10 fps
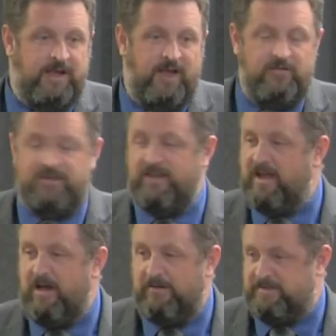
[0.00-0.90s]

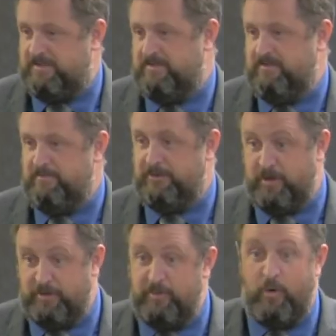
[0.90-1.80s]
everything else. But
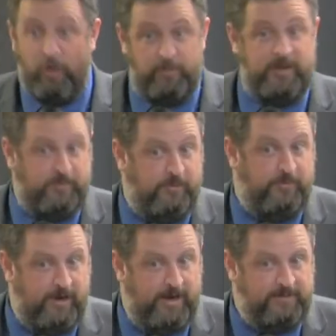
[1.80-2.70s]
they're the poor people,
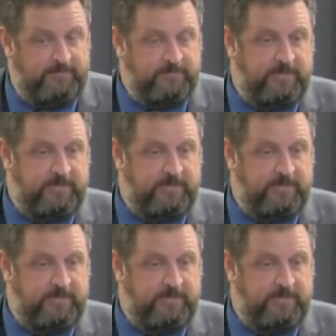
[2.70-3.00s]
right?